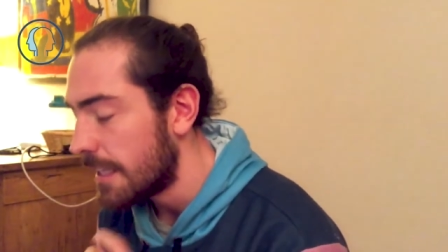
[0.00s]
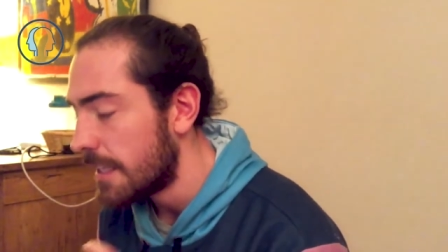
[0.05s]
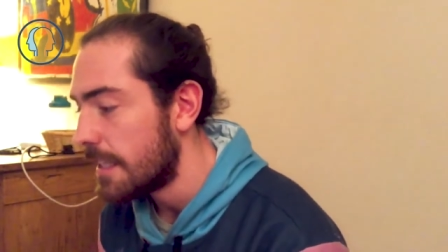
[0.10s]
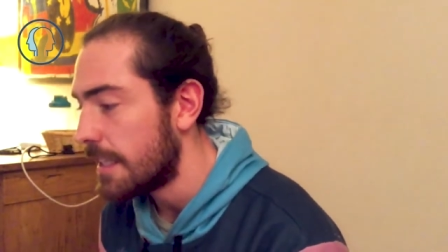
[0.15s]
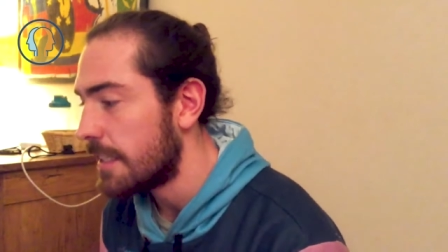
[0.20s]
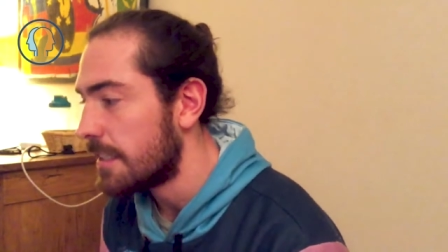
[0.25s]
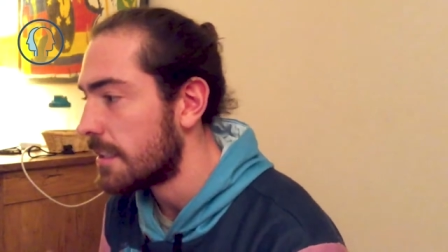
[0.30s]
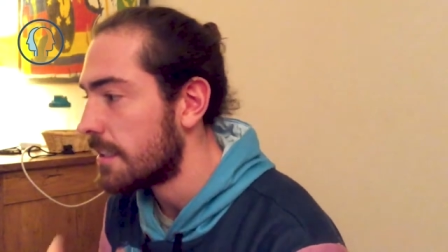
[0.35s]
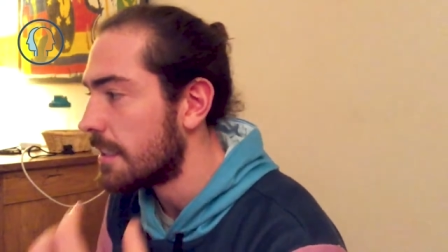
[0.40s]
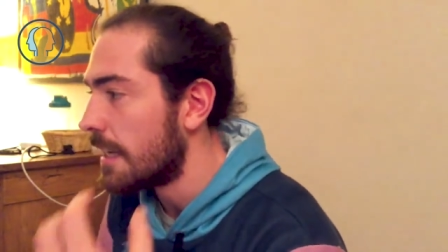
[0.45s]
There,
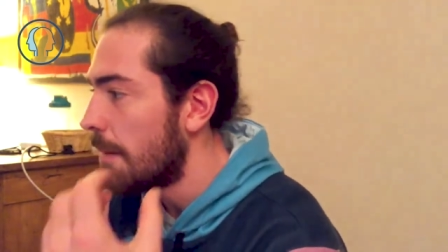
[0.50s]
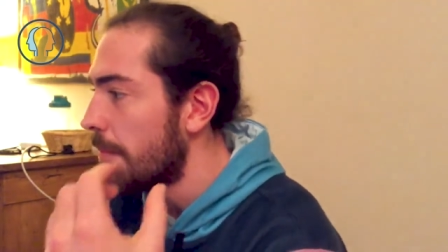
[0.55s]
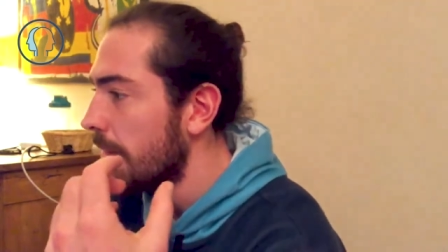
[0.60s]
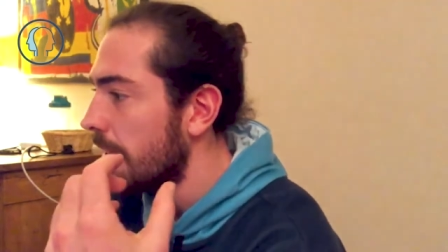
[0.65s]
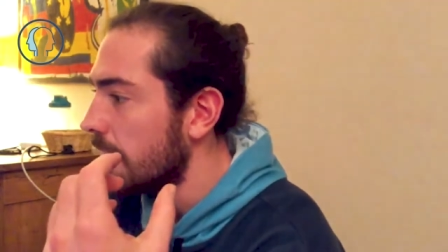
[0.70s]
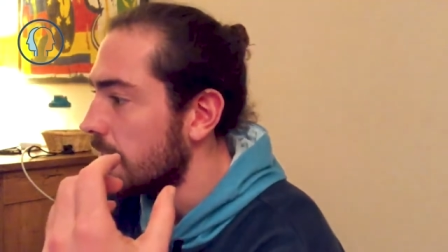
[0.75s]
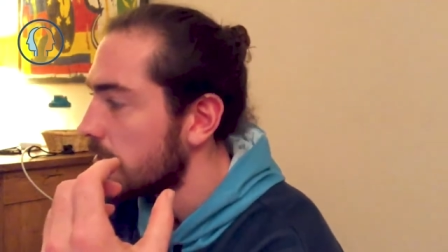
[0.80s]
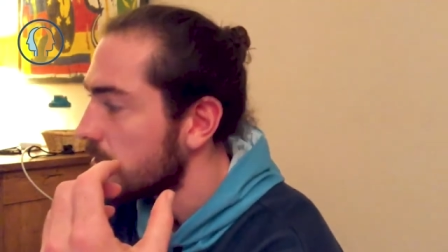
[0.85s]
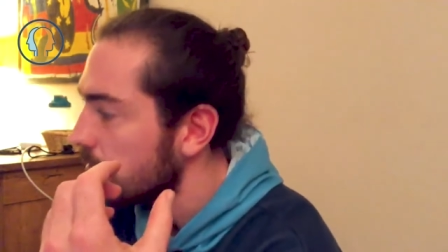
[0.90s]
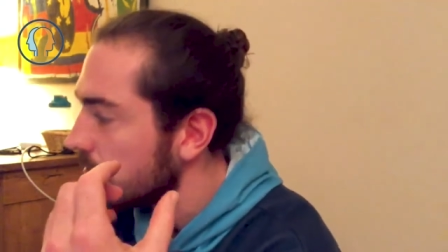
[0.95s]
there's
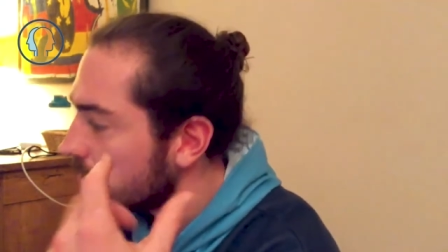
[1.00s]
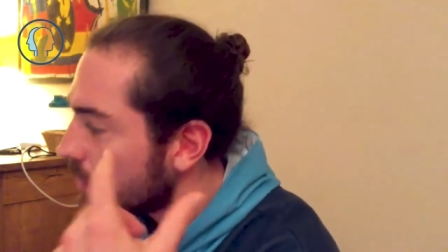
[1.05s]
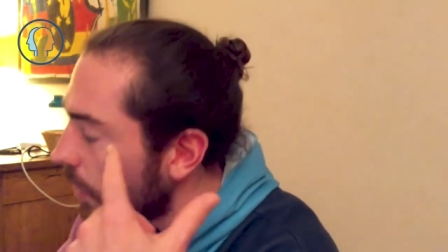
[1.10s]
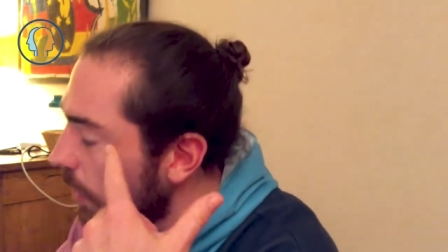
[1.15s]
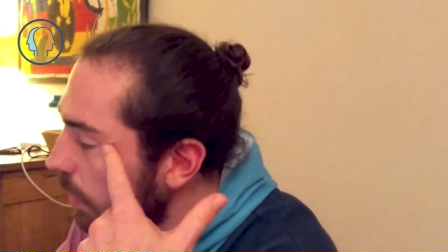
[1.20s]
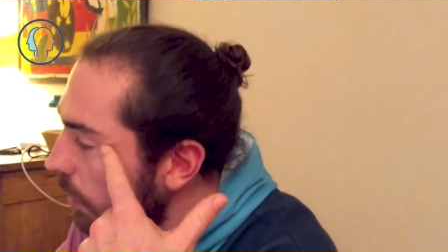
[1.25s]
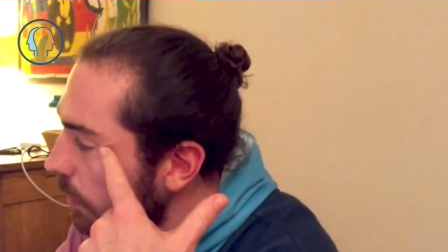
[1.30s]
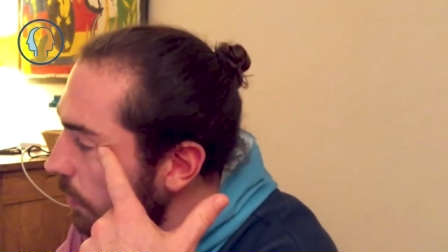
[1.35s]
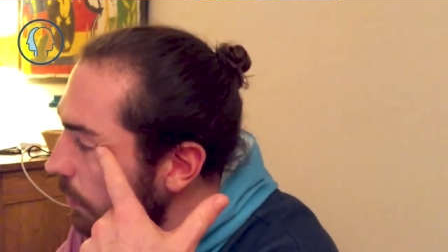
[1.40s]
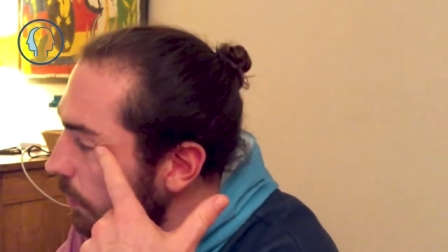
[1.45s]
something
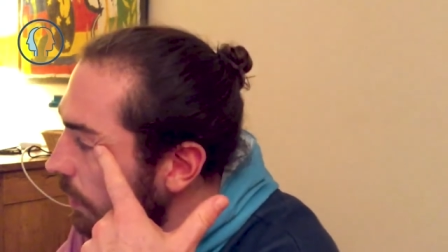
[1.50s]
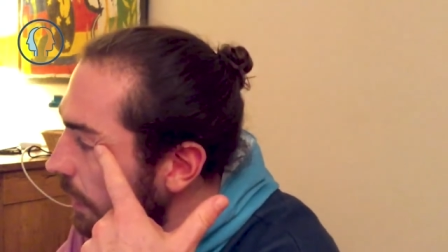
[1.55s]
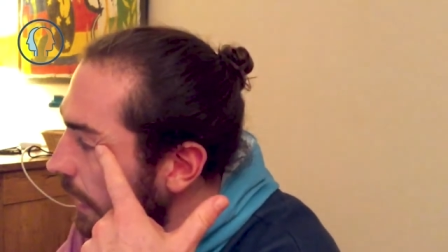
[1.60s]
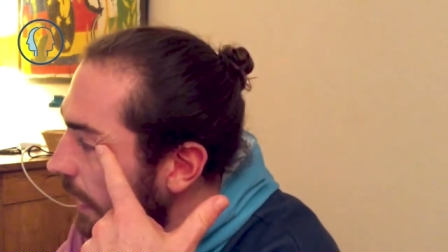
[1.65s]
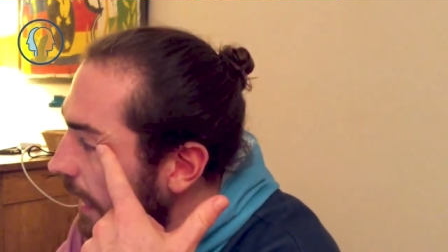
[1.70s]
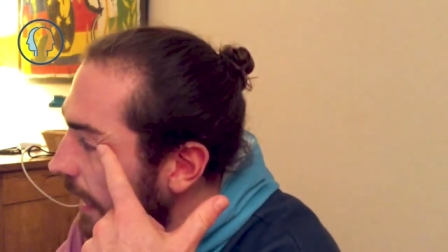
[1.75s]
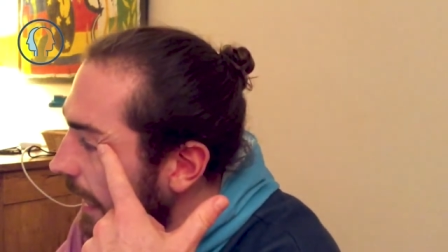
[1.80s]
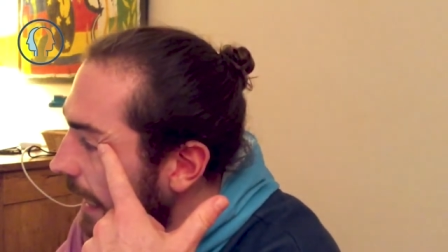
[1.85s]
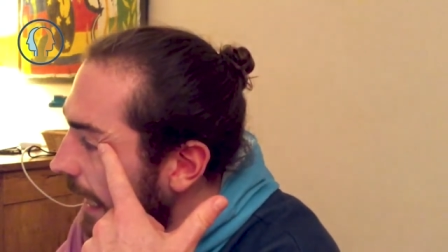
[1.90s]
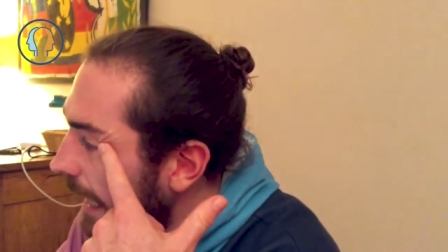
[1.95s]
so
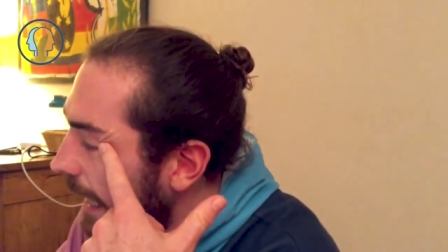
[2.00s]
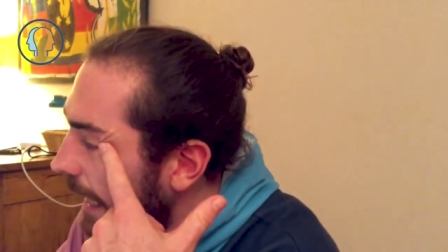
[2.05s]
